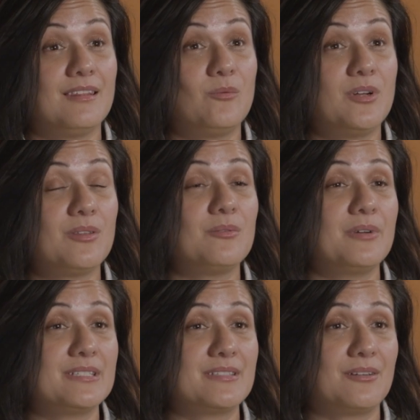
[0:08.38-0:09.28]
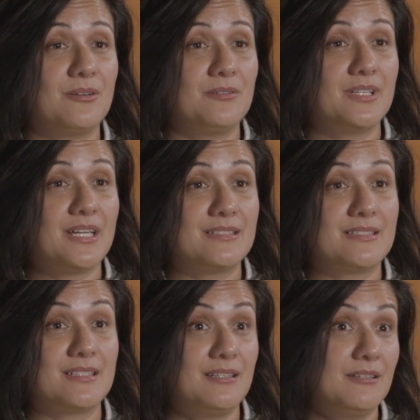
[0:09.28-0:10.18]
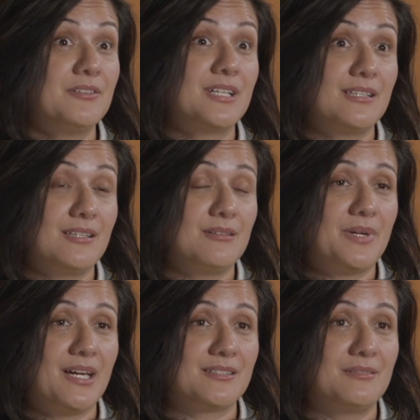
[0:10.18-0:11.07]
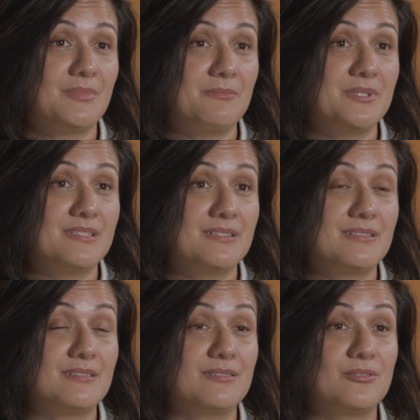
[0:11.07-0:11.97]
One of the ways that COVID has significantly impacted my business is the